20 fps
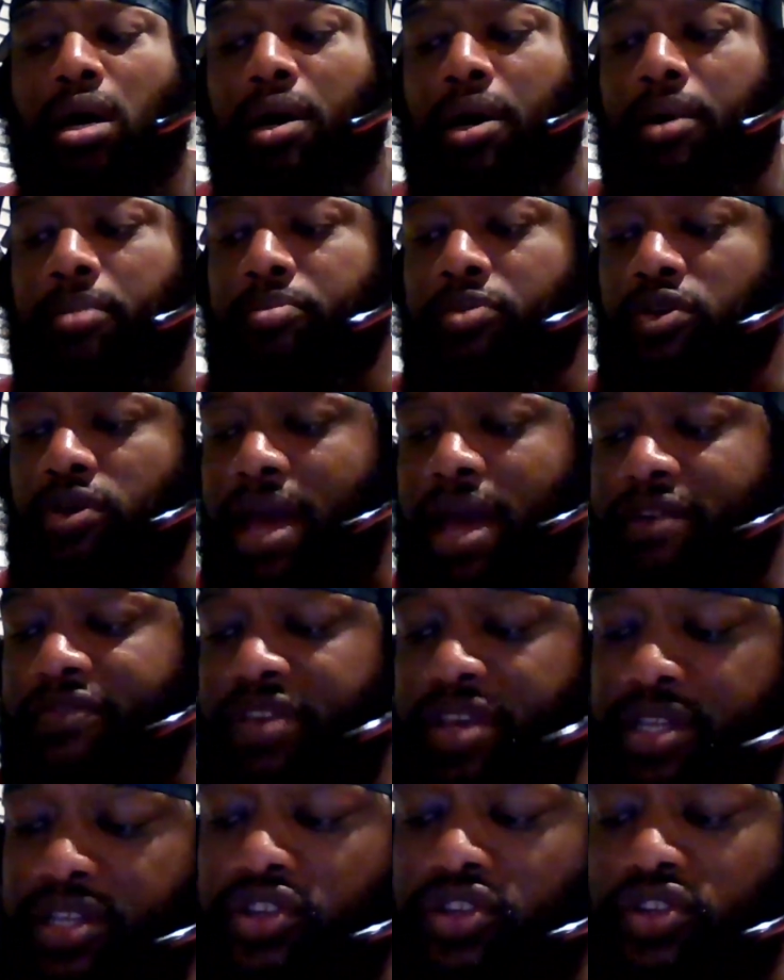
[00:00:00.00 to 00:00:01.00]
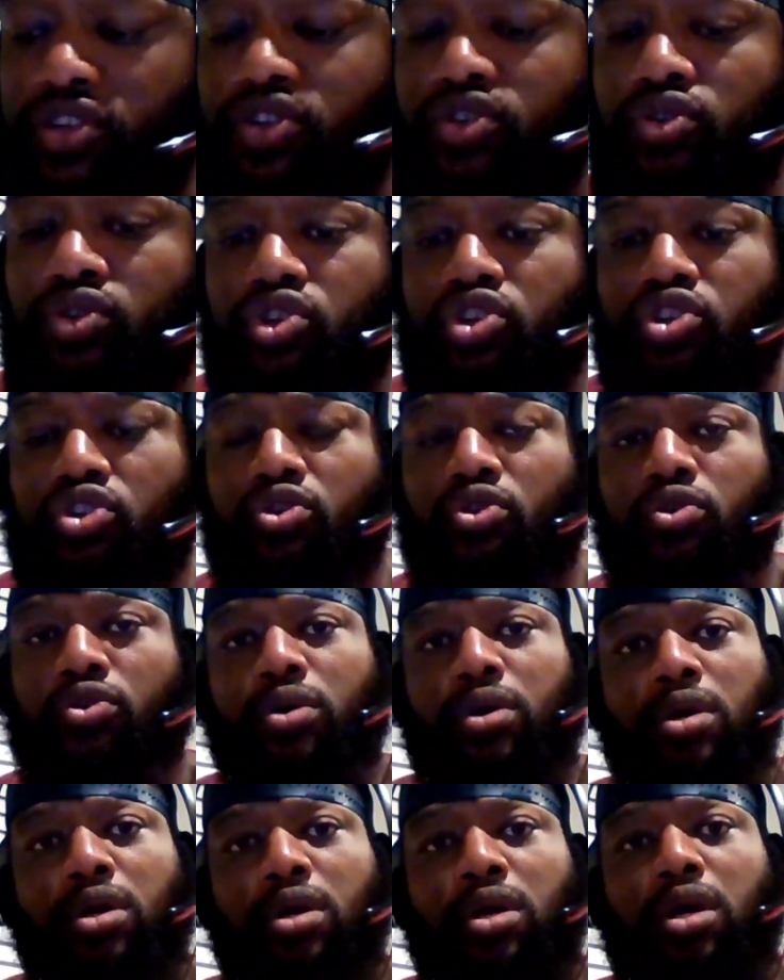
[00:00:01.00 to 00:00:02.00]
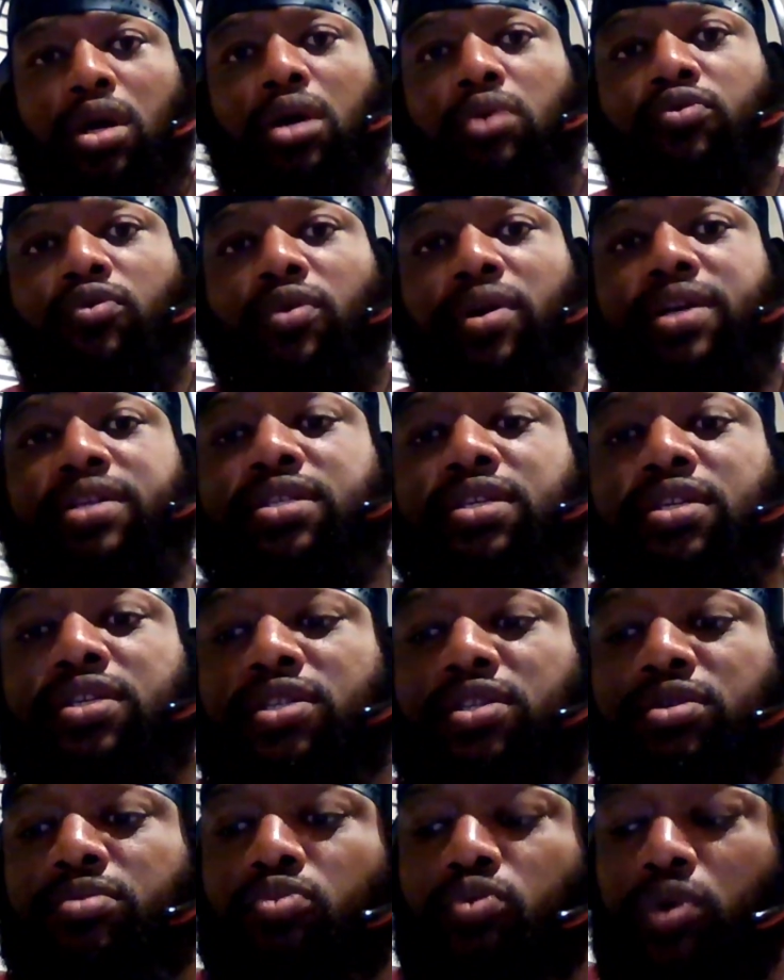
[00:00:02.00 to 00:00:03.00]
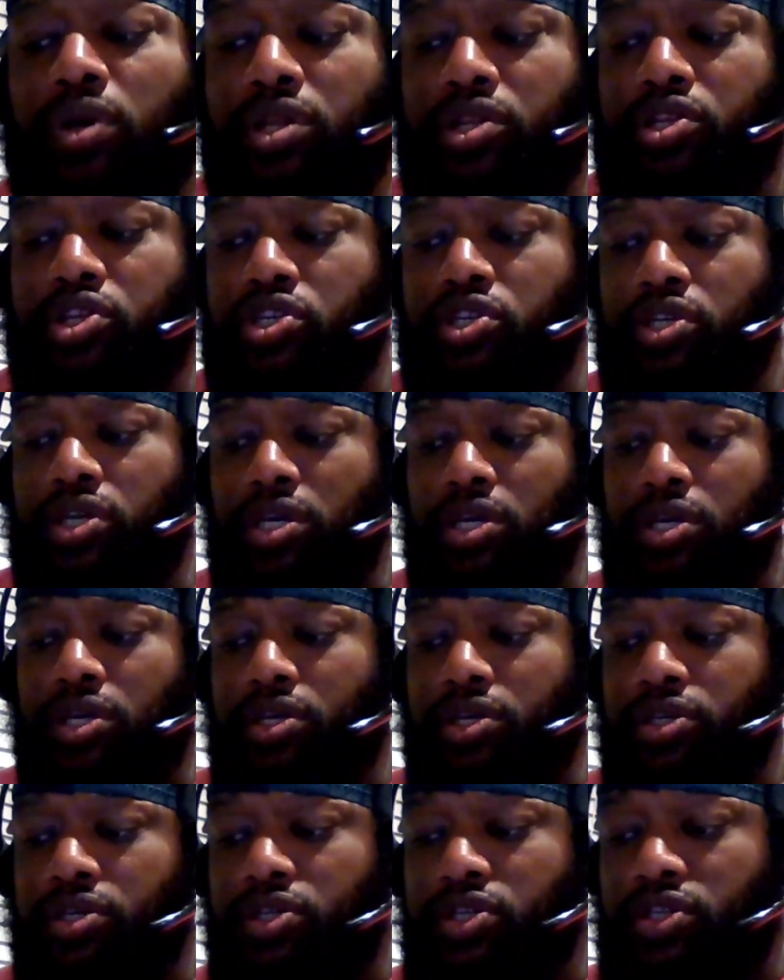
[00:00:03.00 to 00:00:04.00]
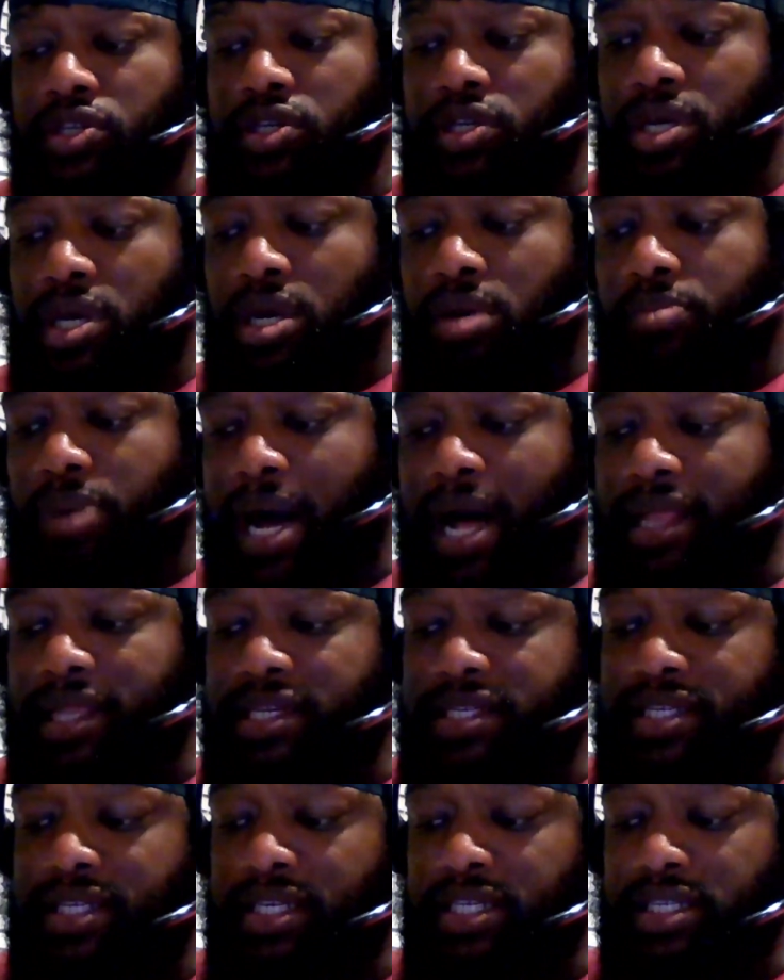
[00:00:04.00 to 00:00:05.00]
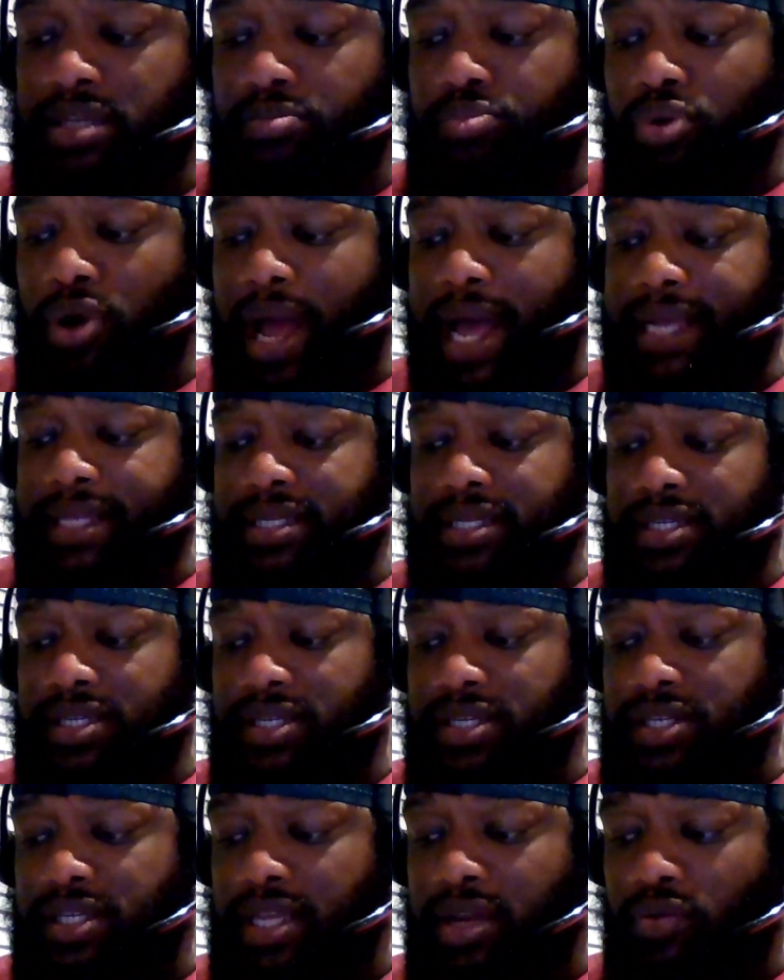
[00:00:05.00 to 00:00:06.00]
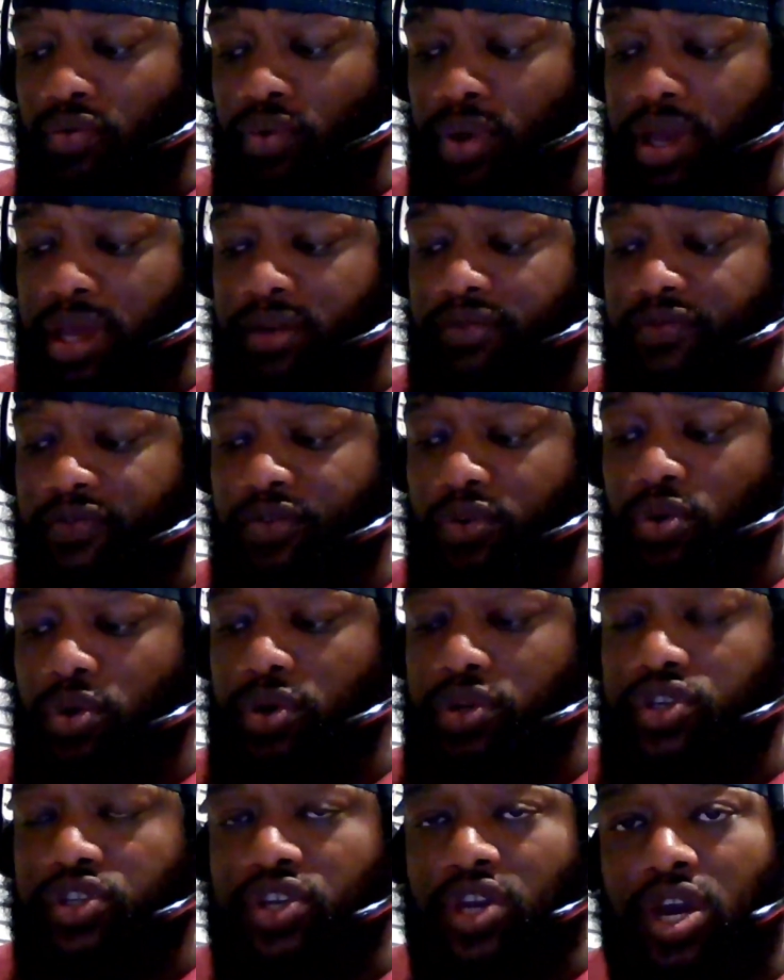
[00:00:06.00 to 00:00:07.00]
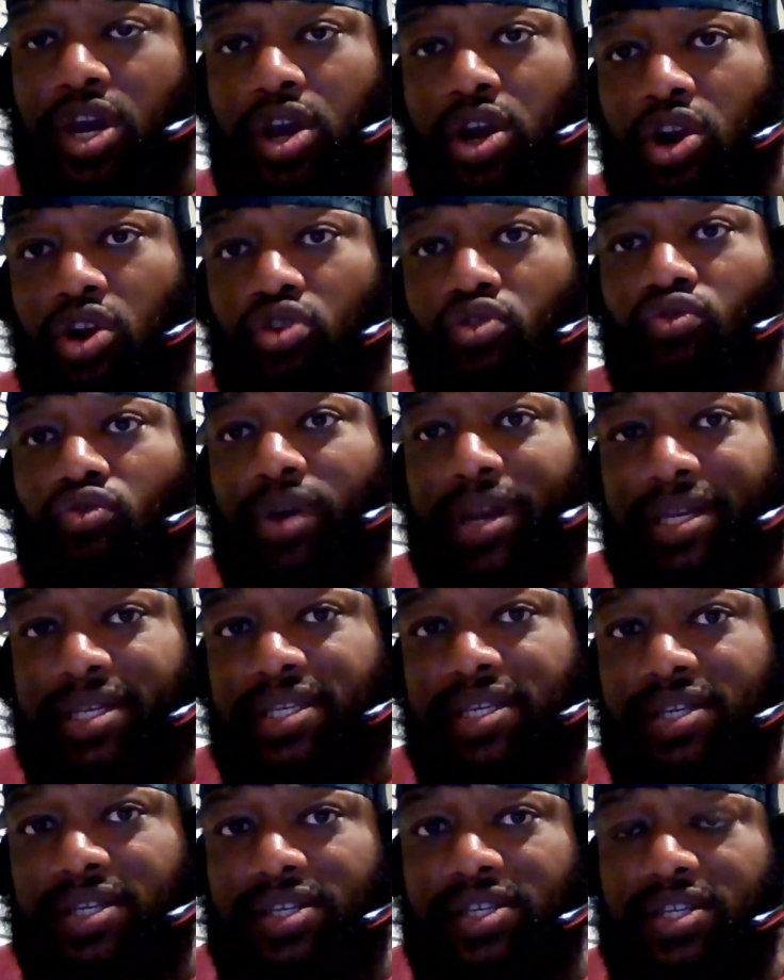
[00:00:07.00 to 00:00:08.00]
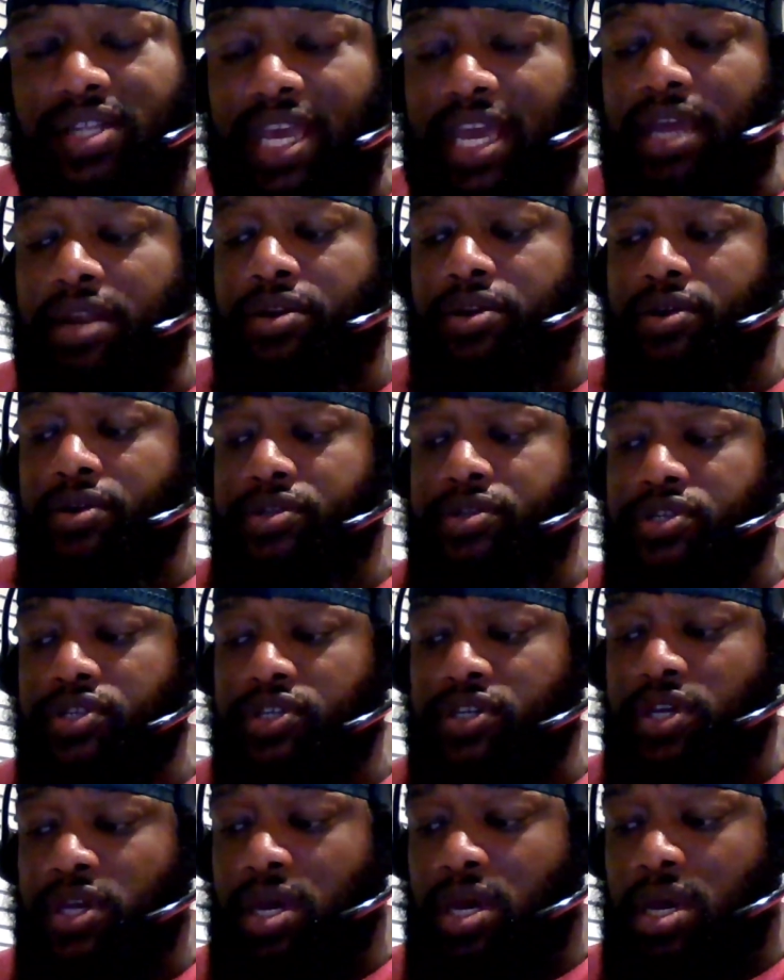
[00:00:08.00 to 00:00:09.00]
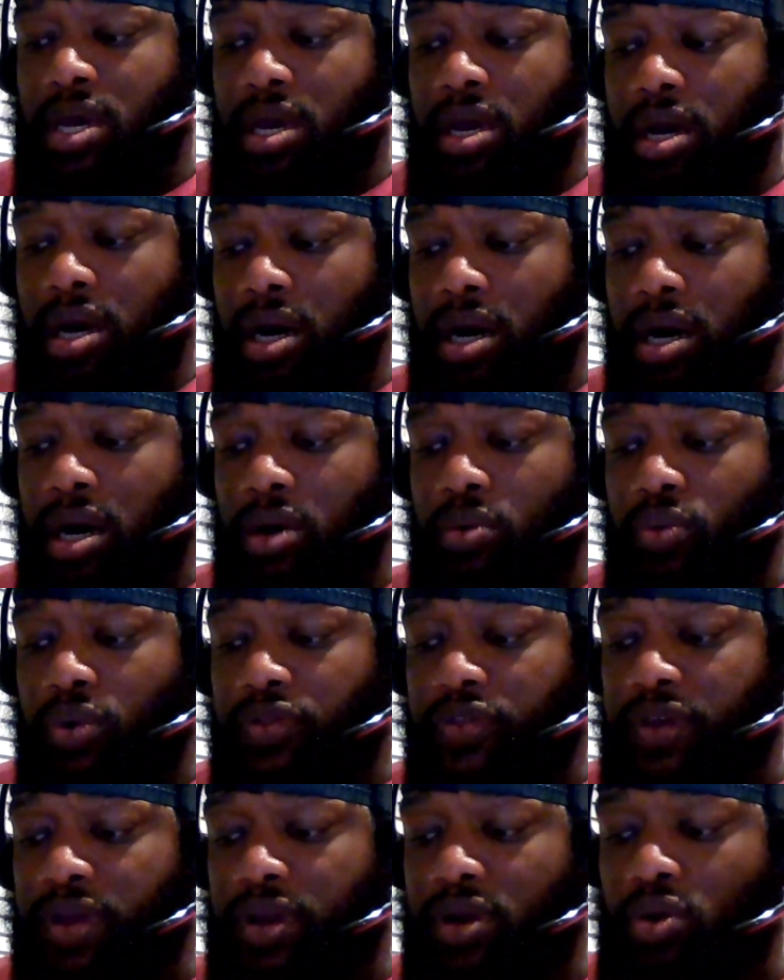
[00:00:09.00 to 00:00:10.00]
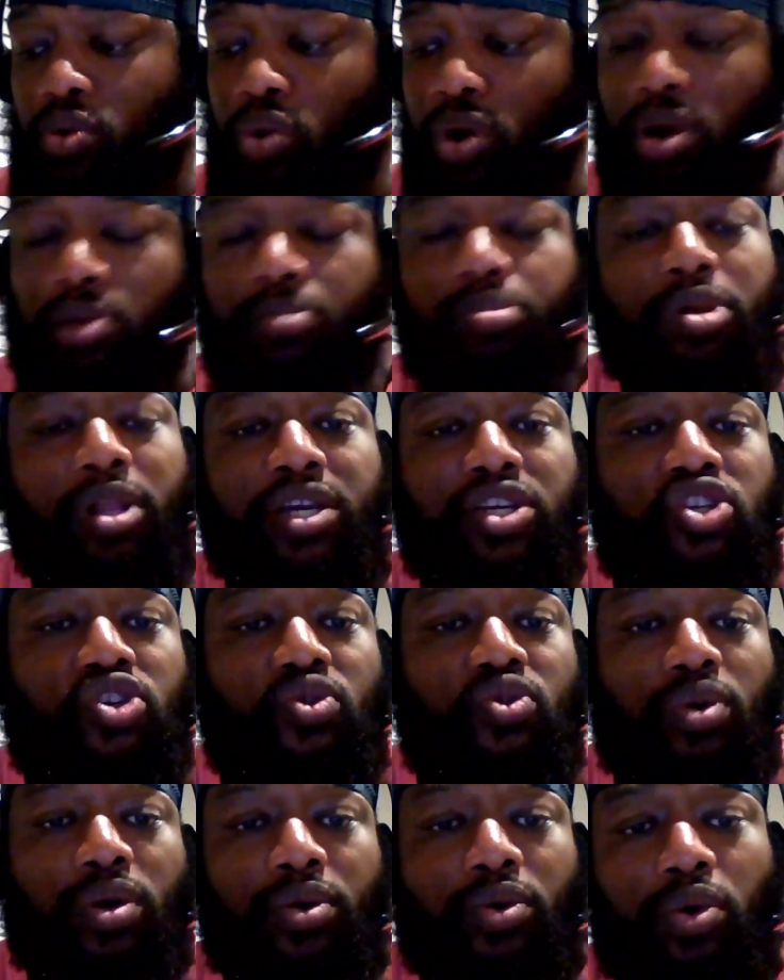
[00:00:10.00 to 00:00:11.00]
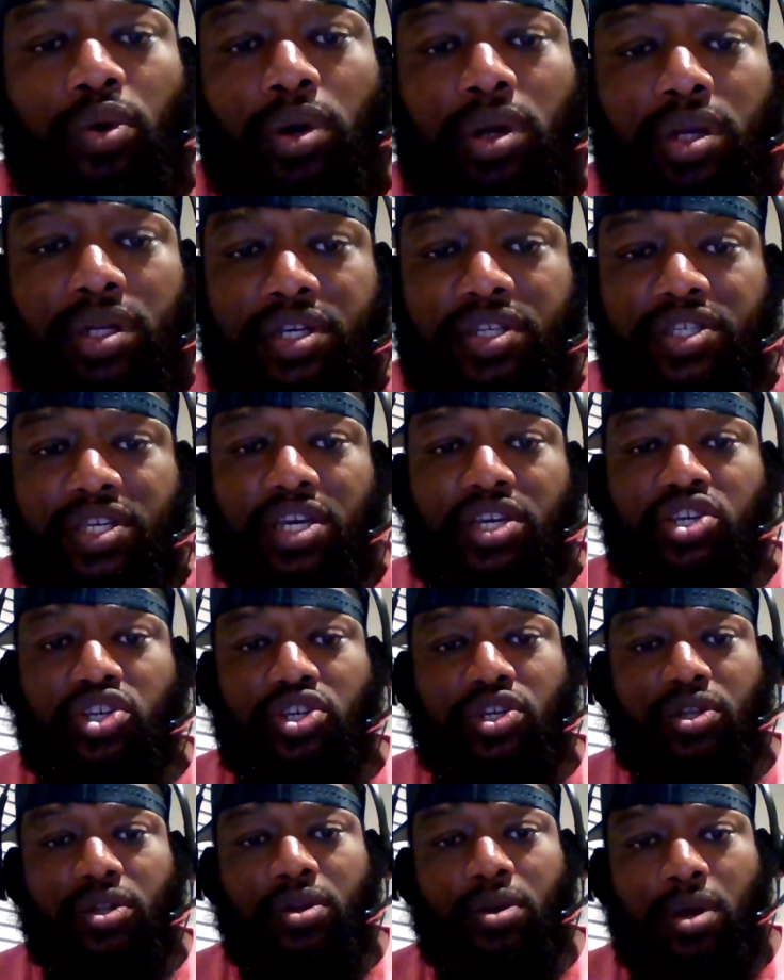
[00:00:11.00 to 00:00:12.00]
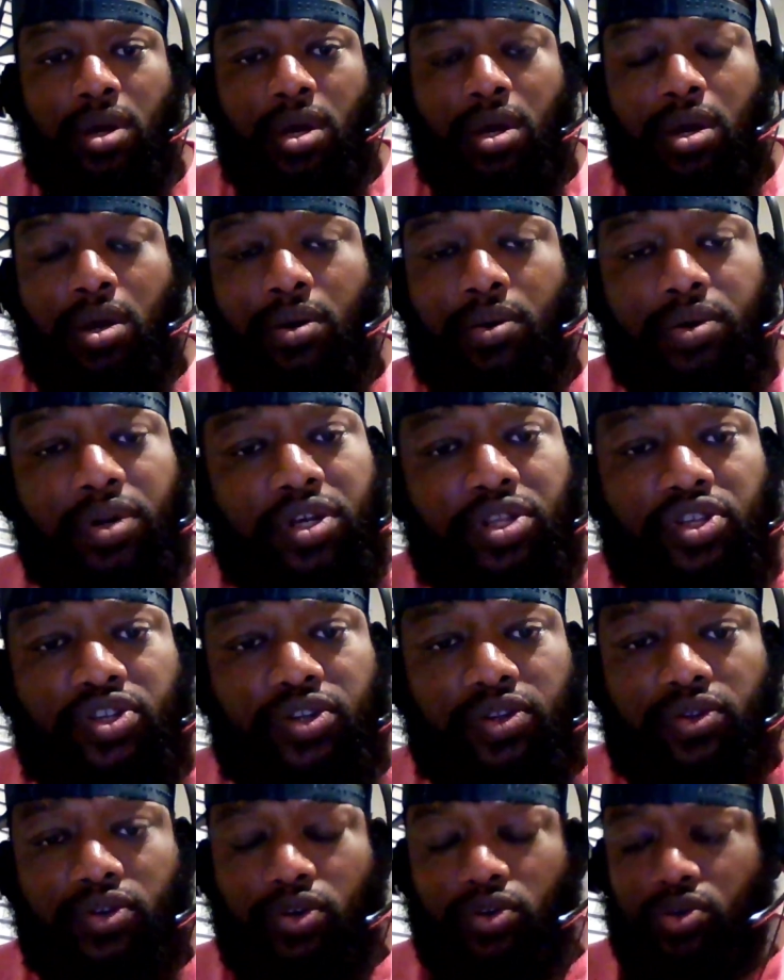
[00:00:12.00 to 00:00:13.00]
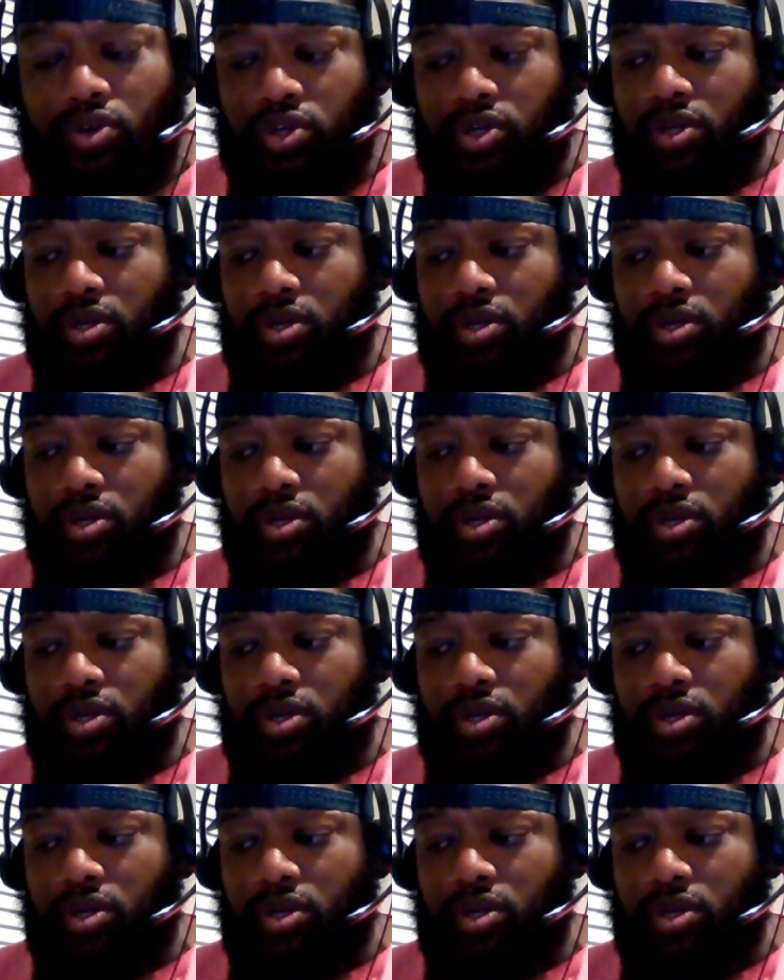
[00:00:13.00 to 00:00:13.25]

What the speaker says: You have institutional racism, which is policies and practices that reinforce racist standards within a workplace or an organization or an institution.